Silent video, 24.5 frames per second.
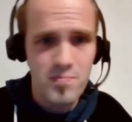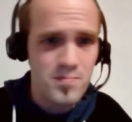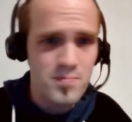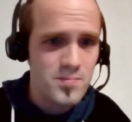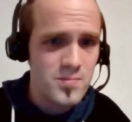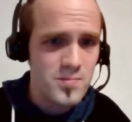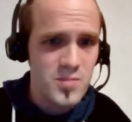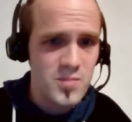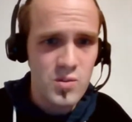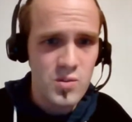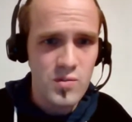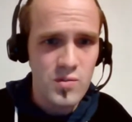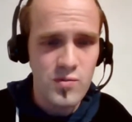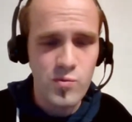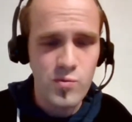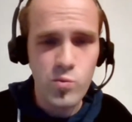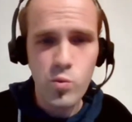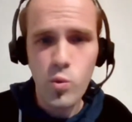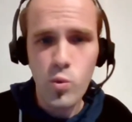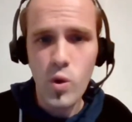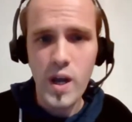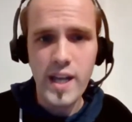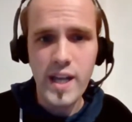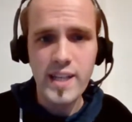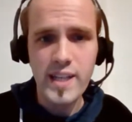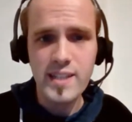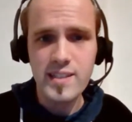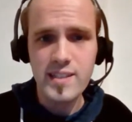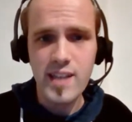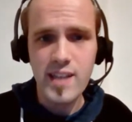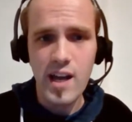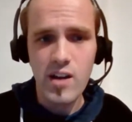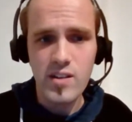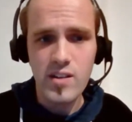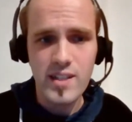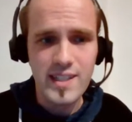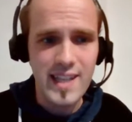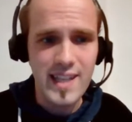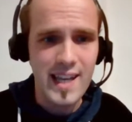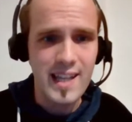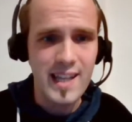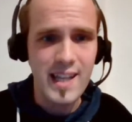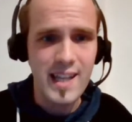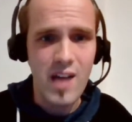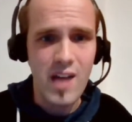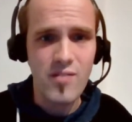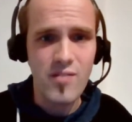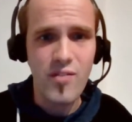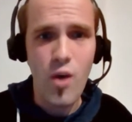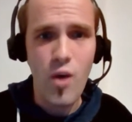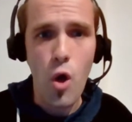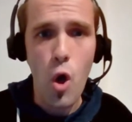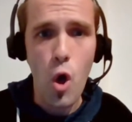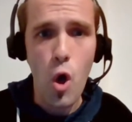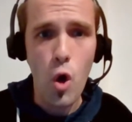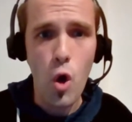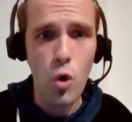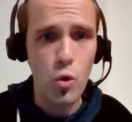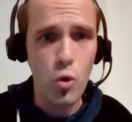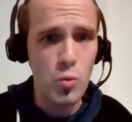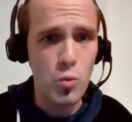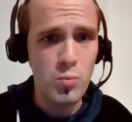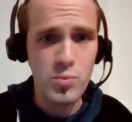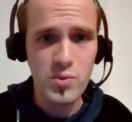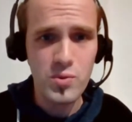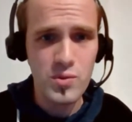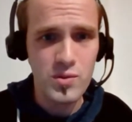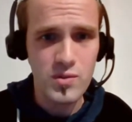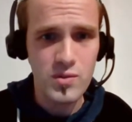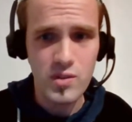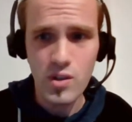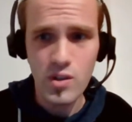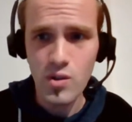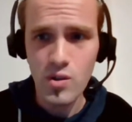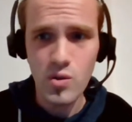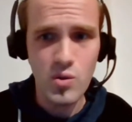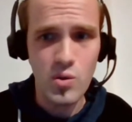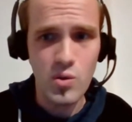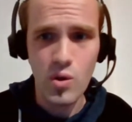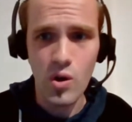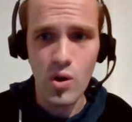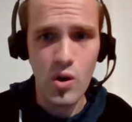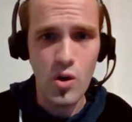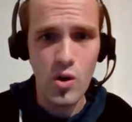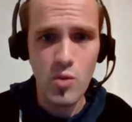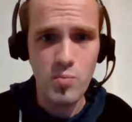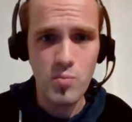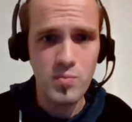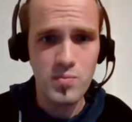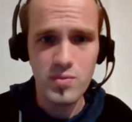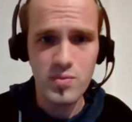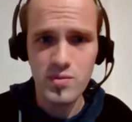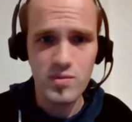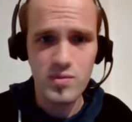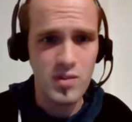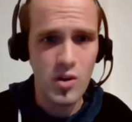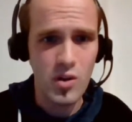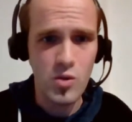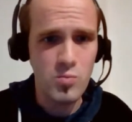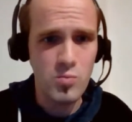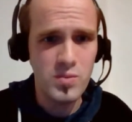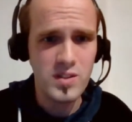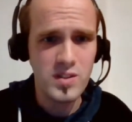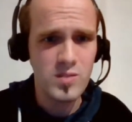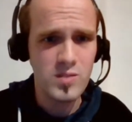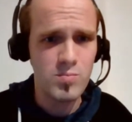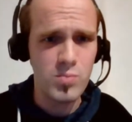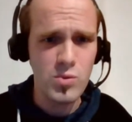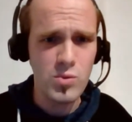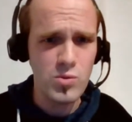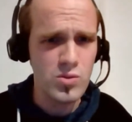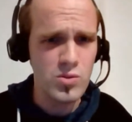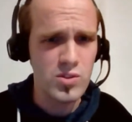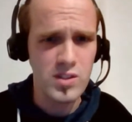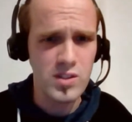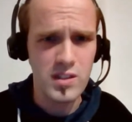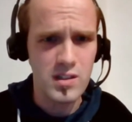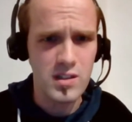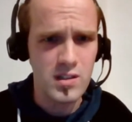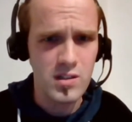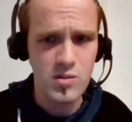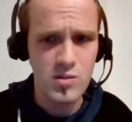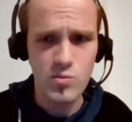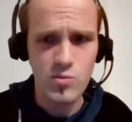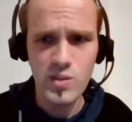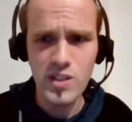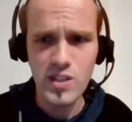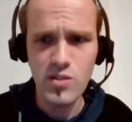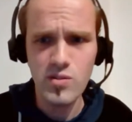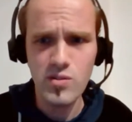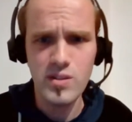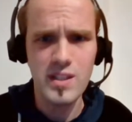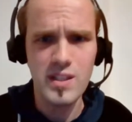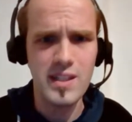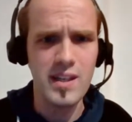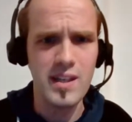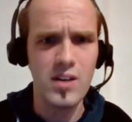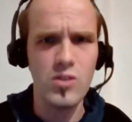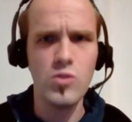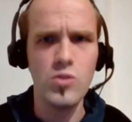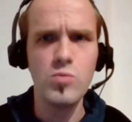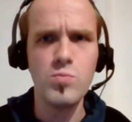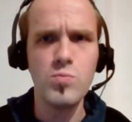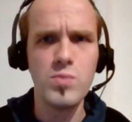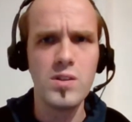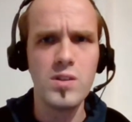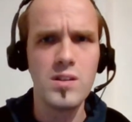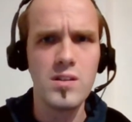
sort of ways how they can have hope. No, hope is bullshit. We don't need hope.